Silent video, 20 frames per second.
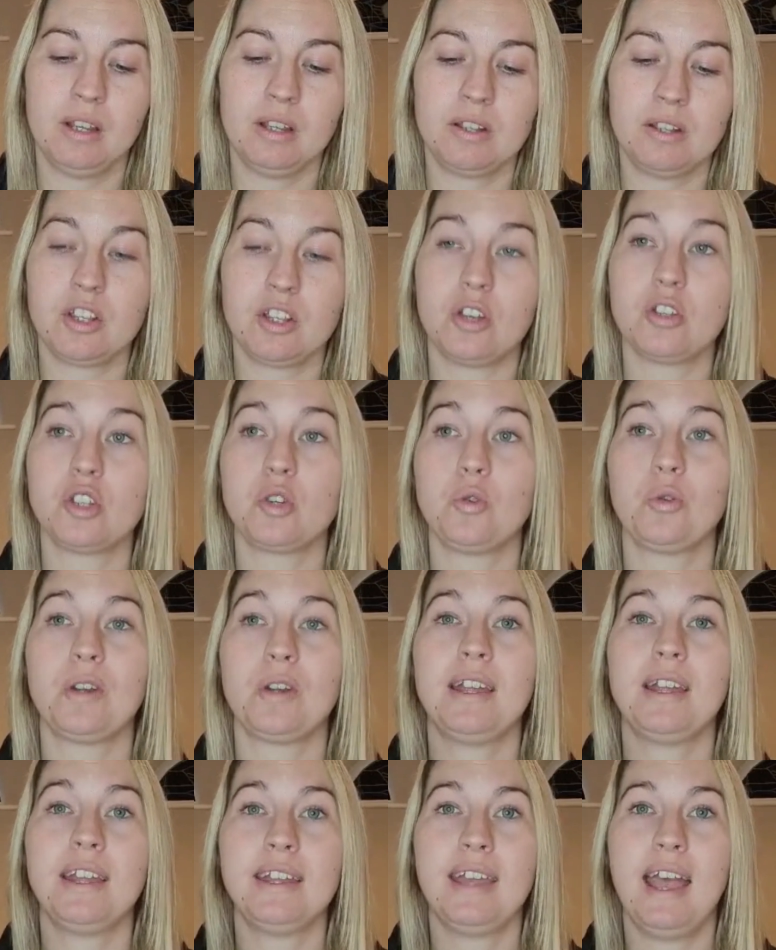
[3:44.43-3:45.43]
So
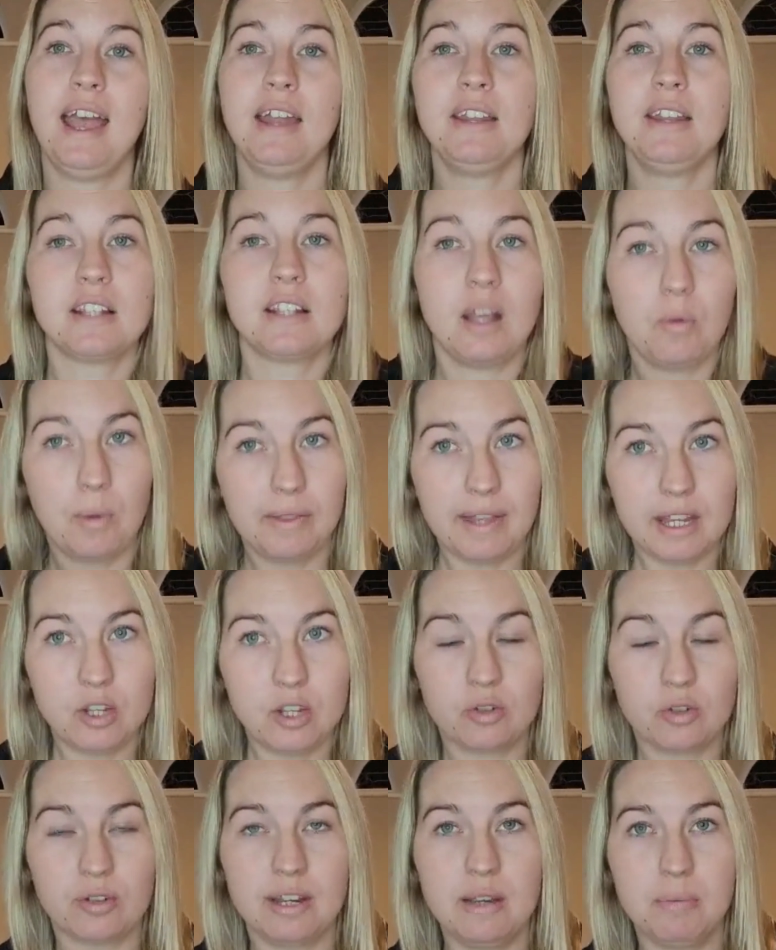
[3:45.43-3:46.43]
stalking again is like where they
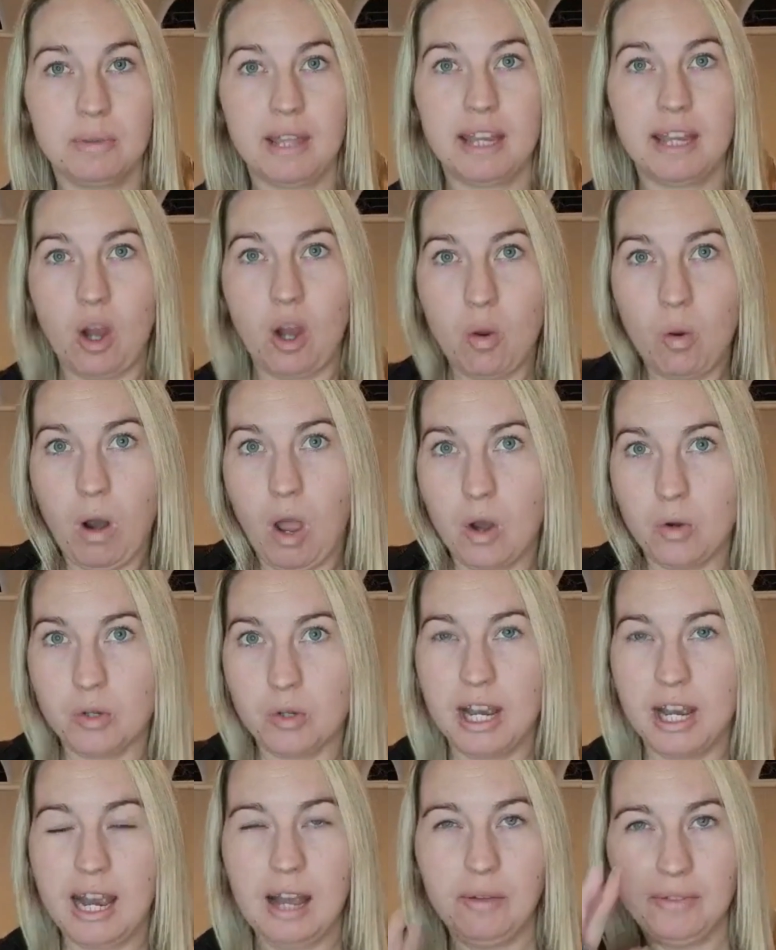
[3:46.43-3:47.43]
creep, they go low
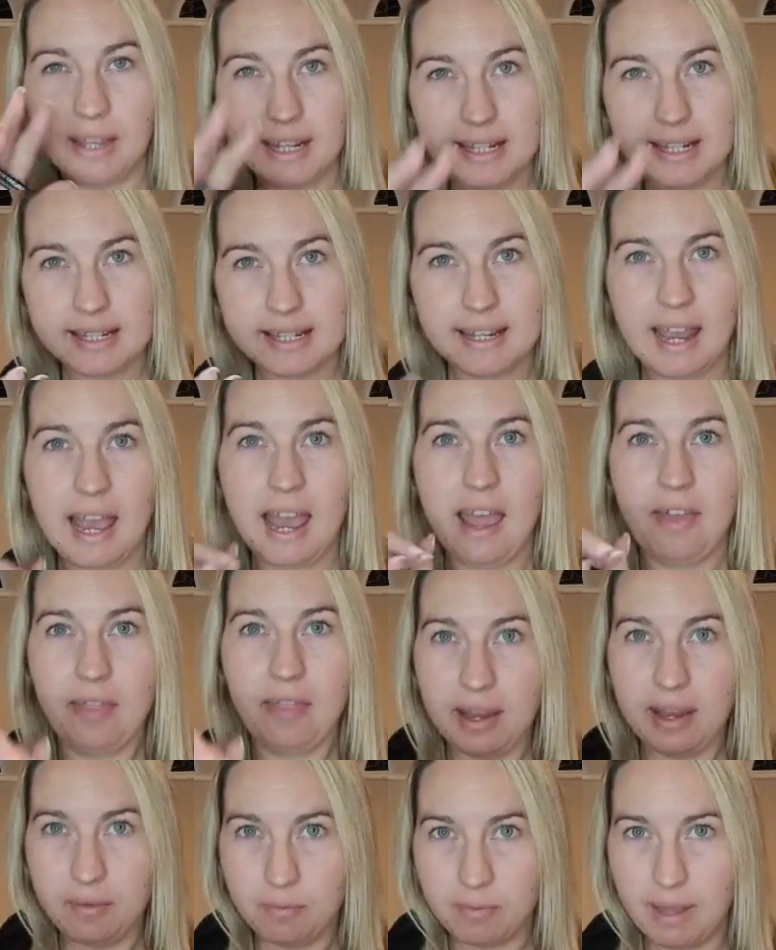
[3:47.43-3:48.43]
down, they stare,
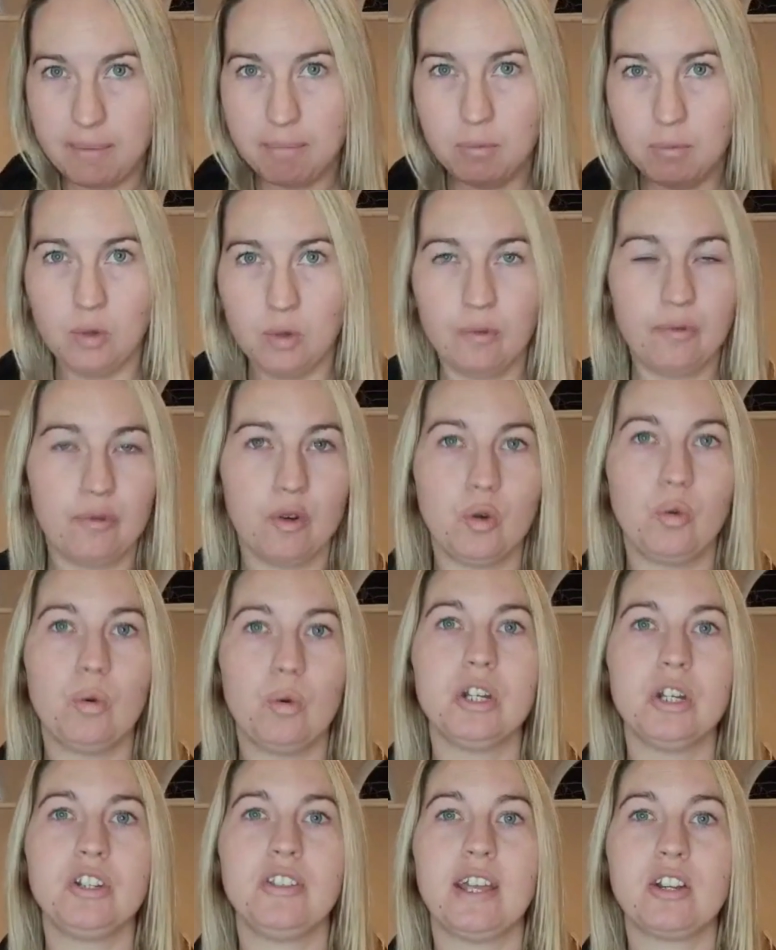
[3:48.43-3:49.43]
they move
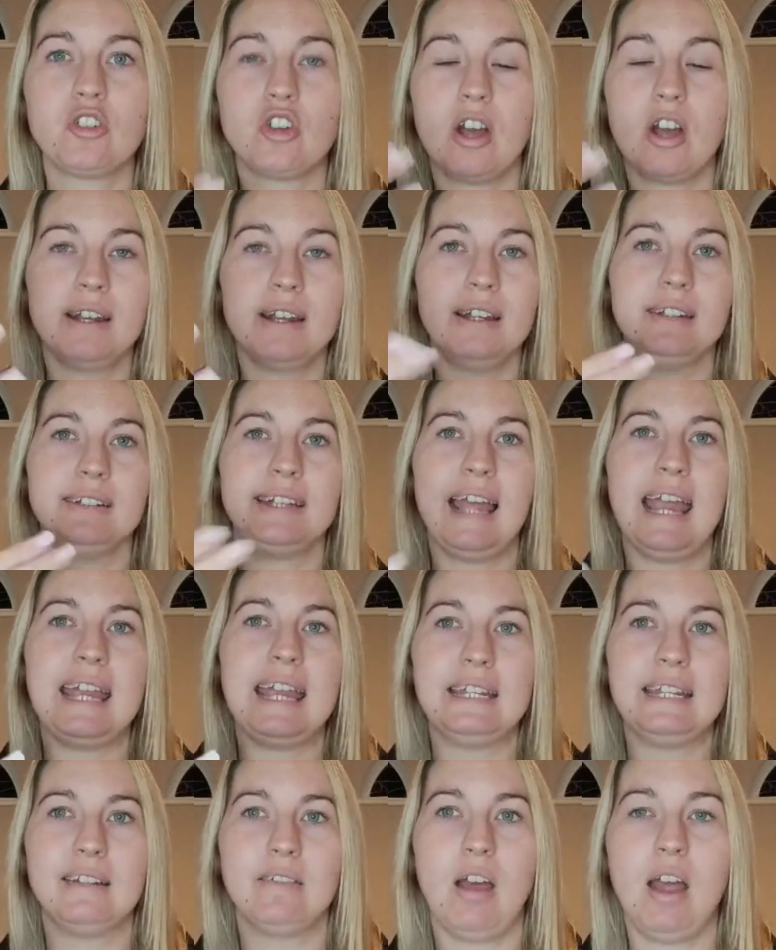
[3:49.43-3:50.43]
forward, they're trying
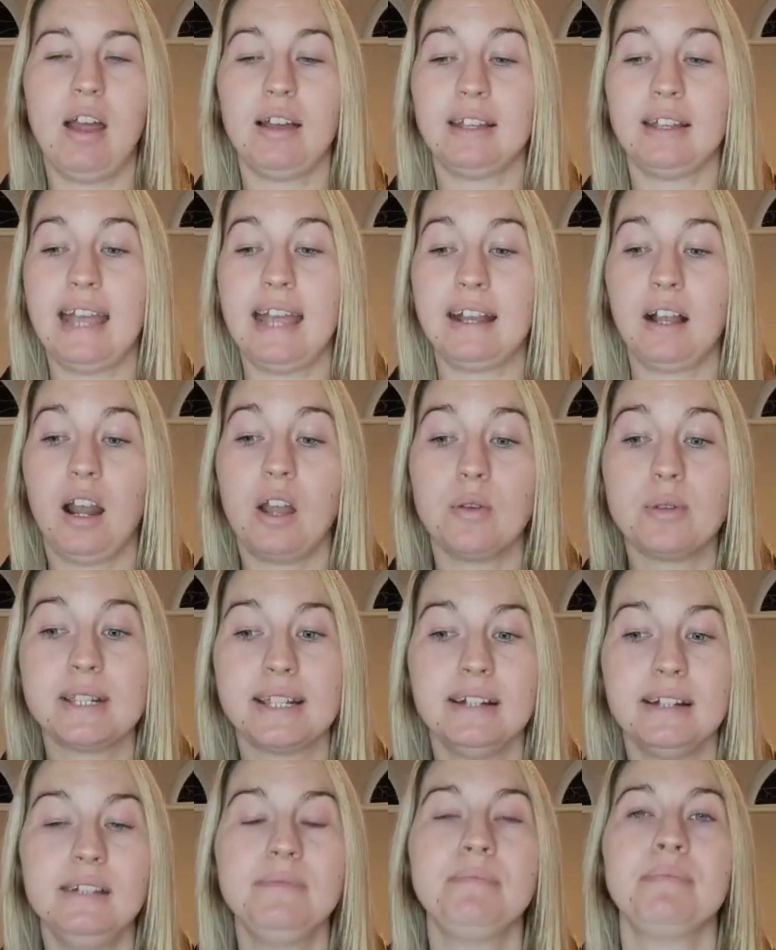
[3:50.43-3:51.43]
to get
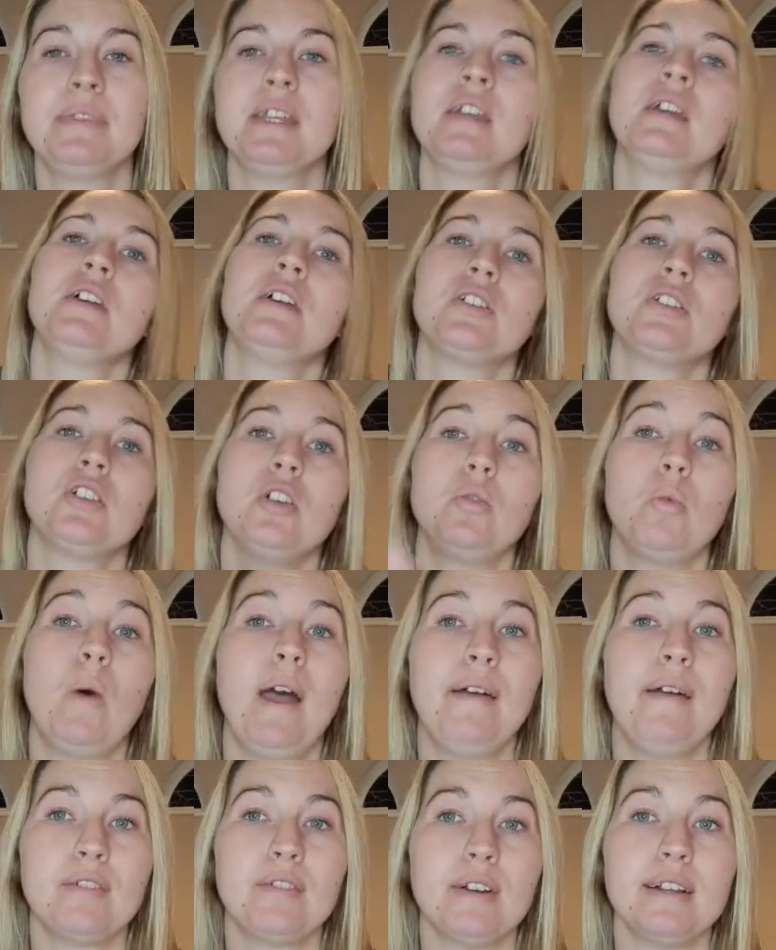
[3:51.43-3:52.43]
closer to
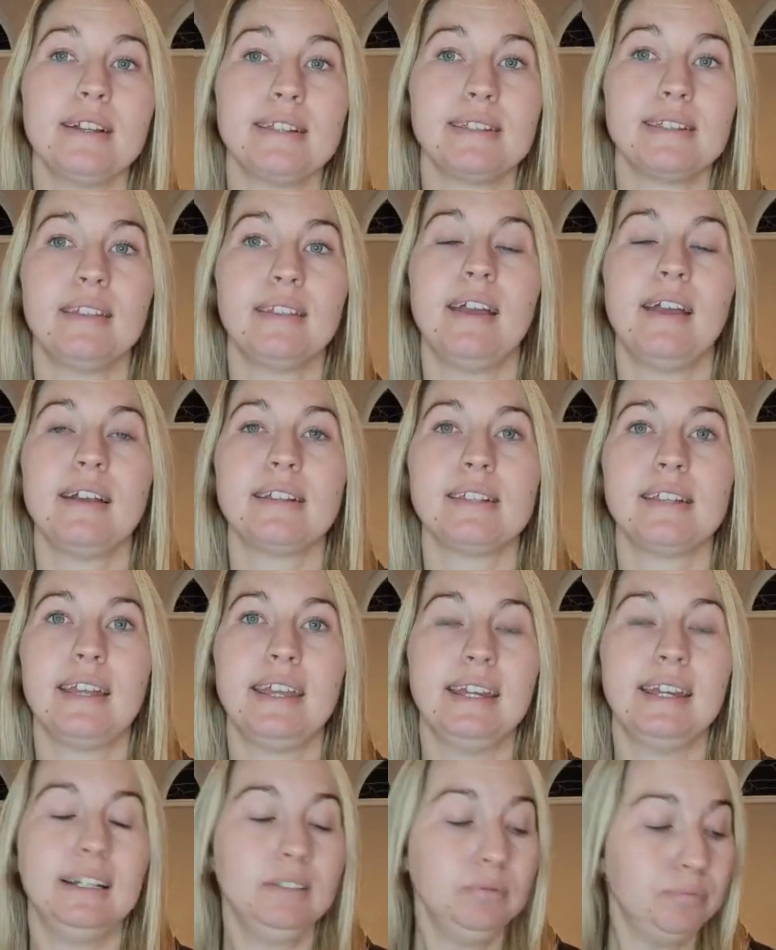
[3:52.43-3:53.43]
whatever it is that they're
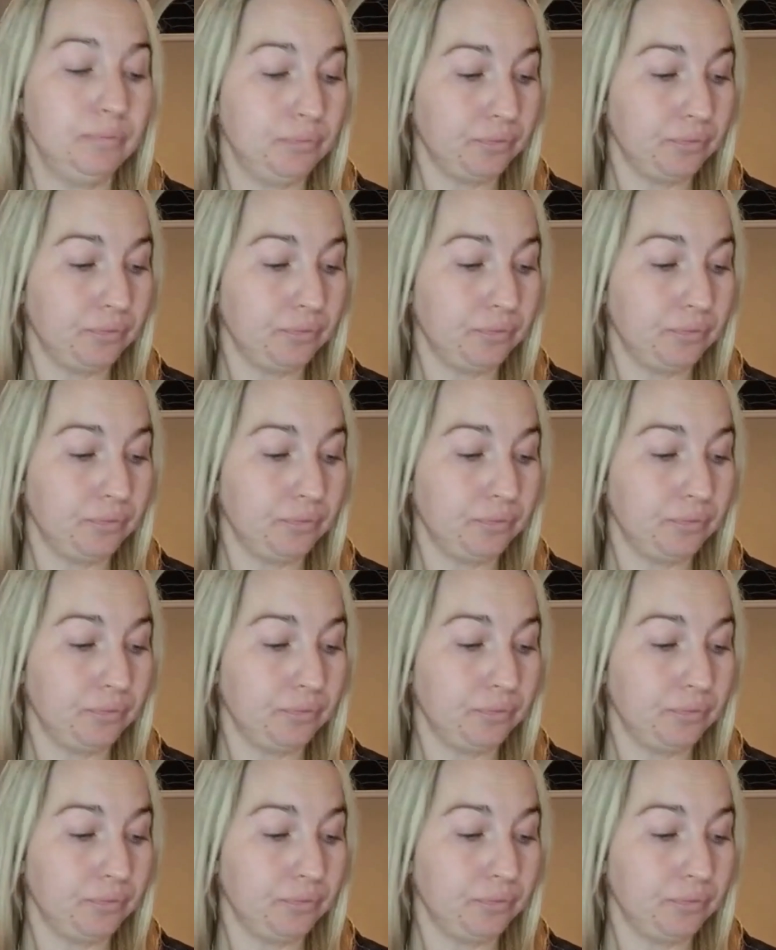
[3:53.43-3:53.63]
seeing.